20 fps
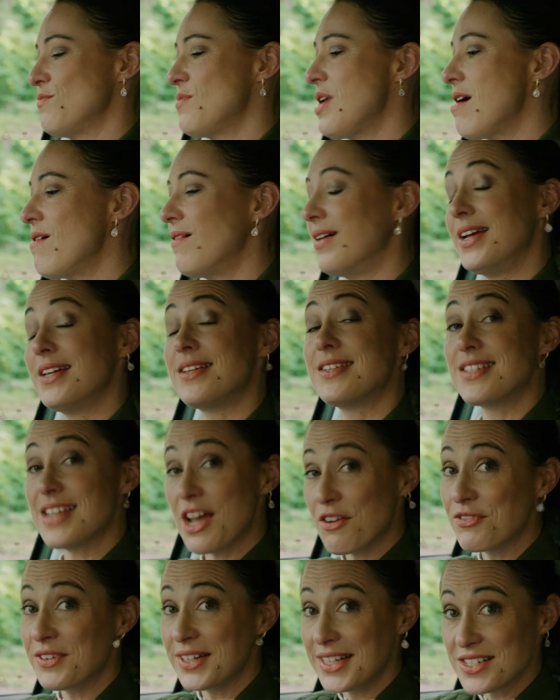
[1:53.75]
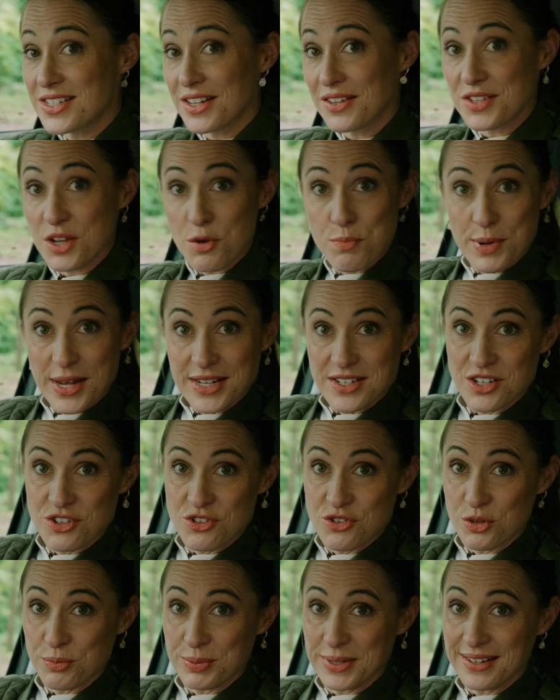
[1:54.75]
Well, it definitely does a better
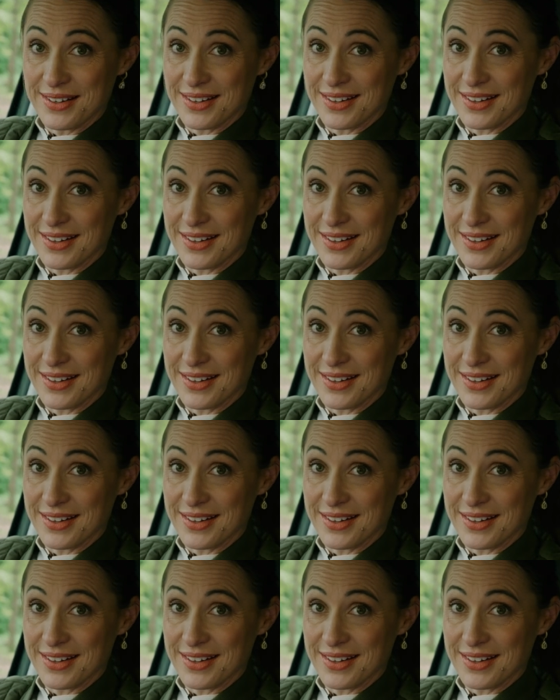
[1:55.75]
job in